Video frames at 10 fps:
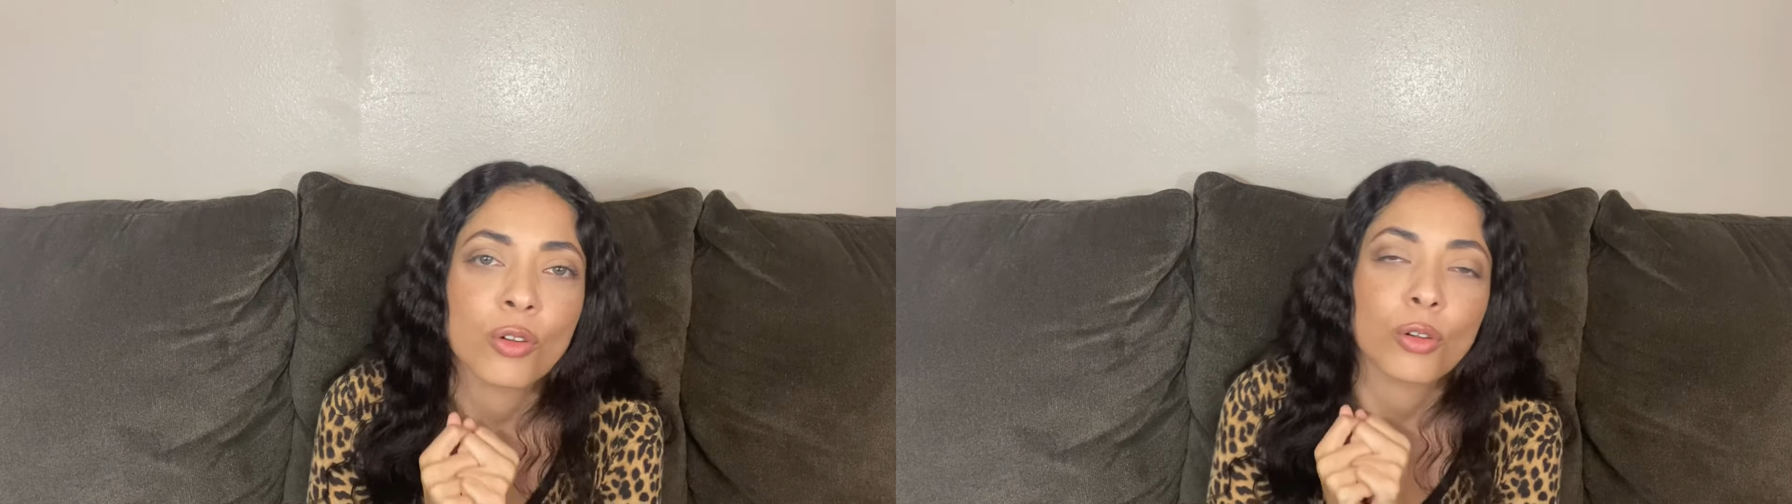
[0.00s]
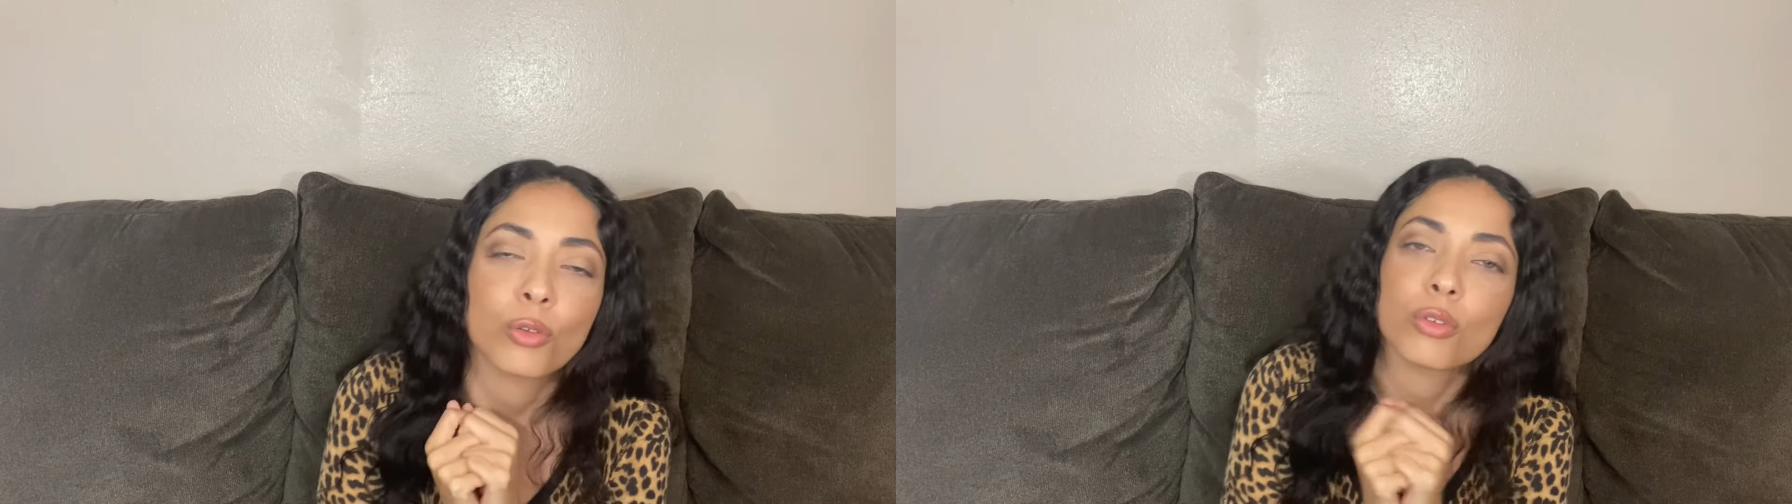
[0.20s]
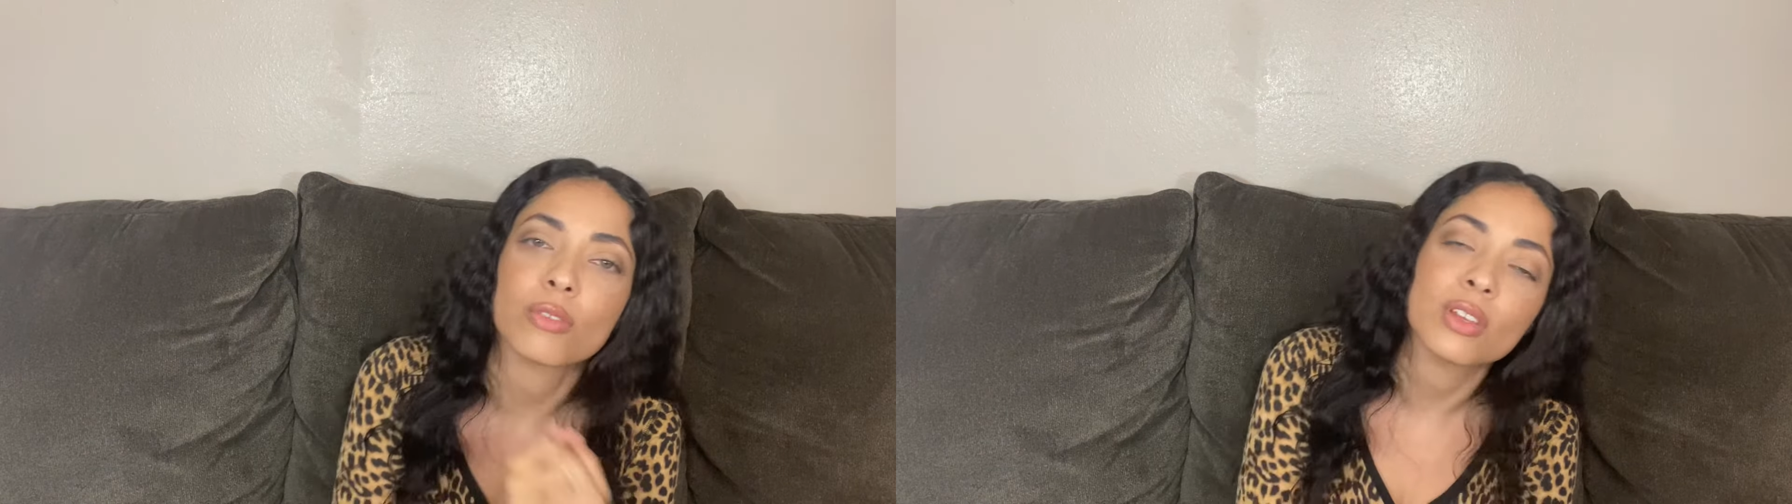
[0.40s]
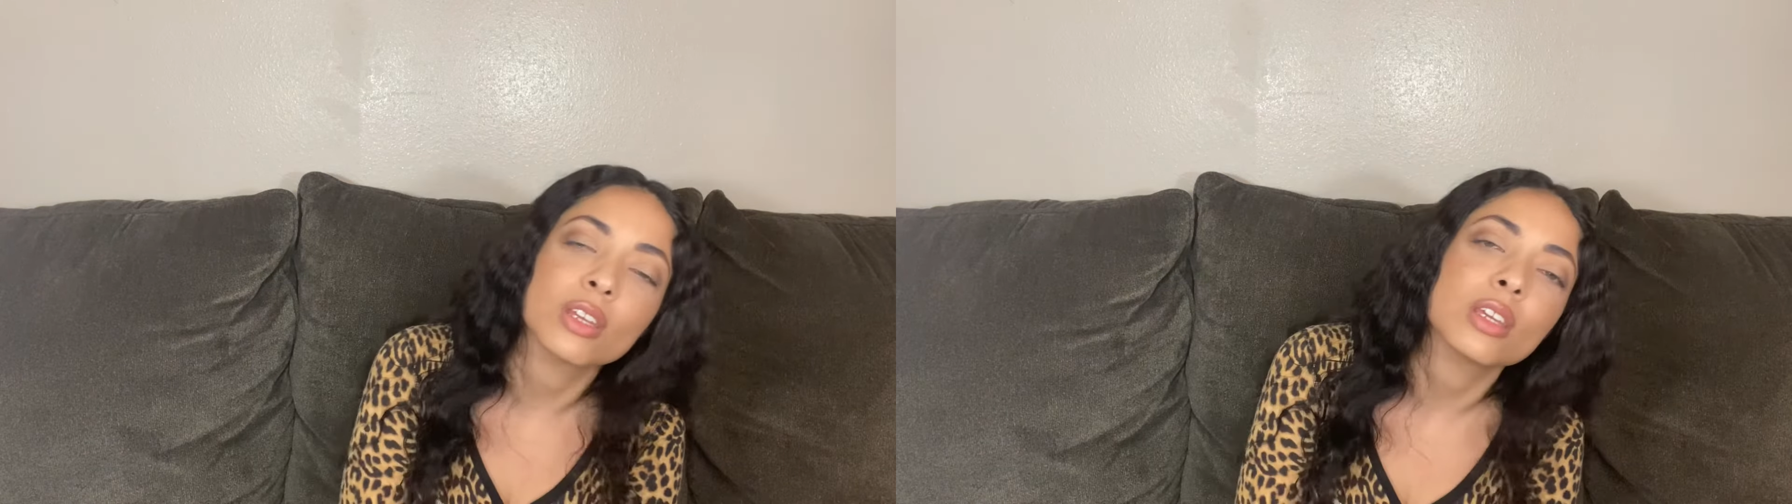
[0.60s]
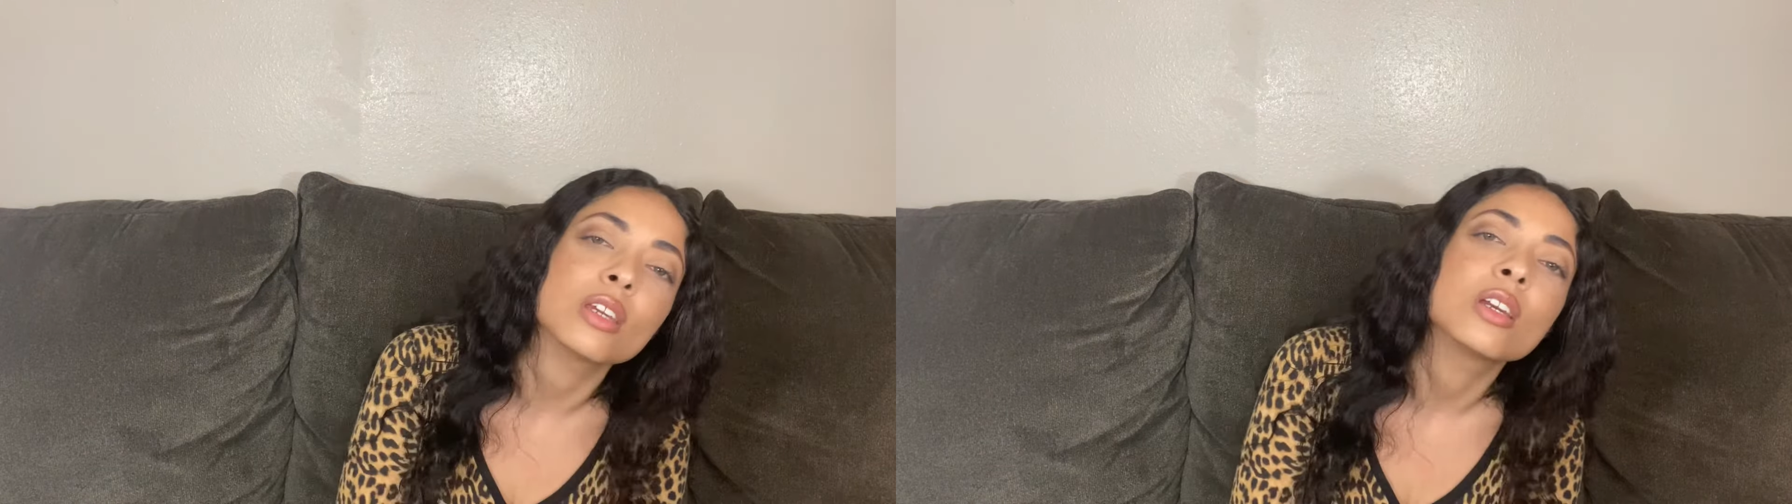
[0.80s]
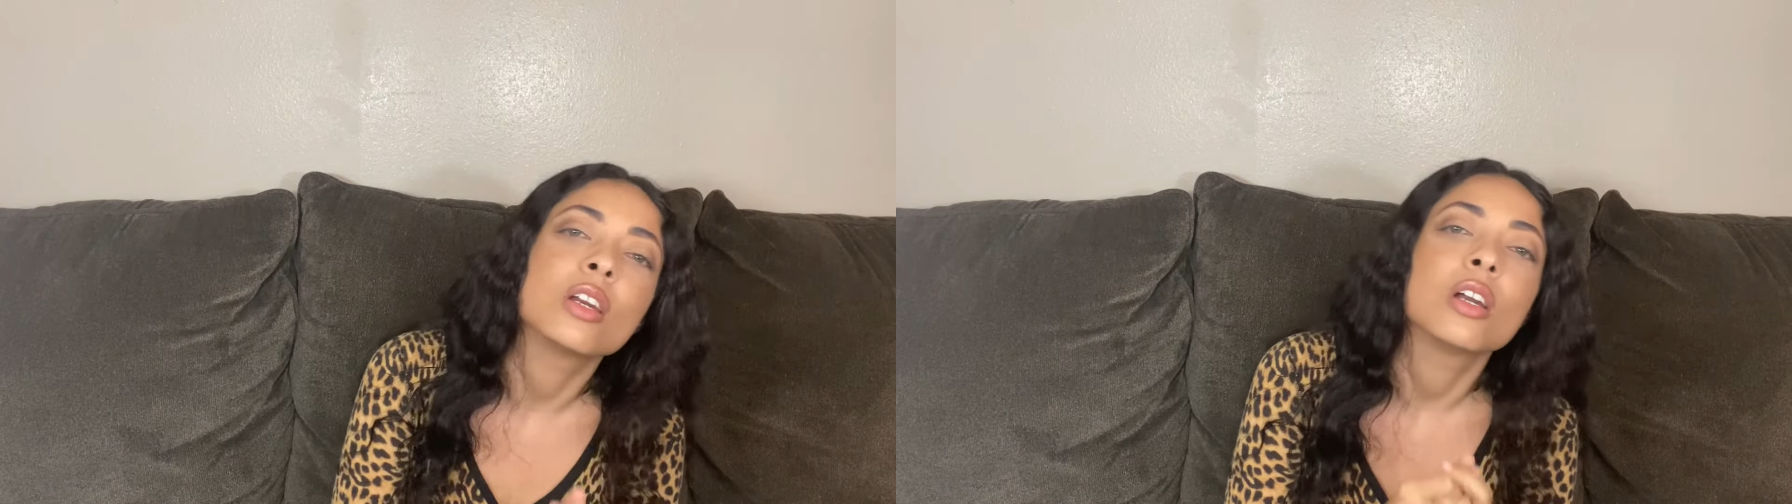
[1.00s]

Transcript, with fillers: or Kouri-Vini,